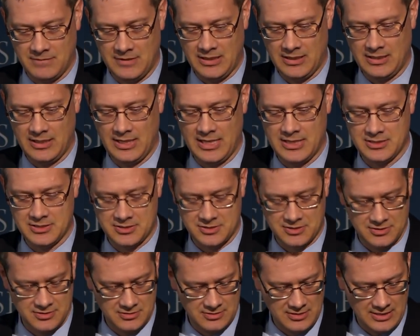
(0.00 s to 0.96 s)
and
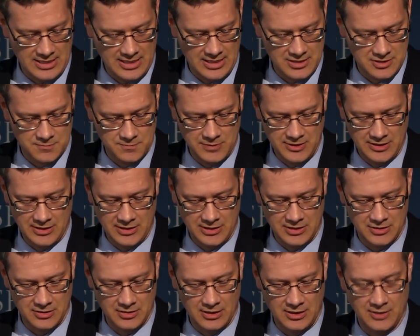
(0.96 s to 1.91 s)
has, has been
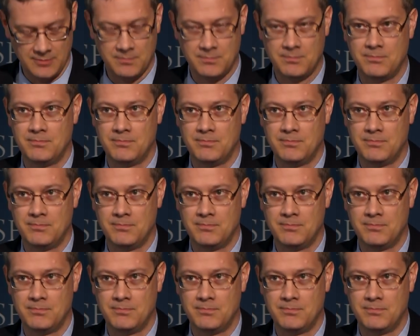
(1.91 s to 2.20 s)
a, a,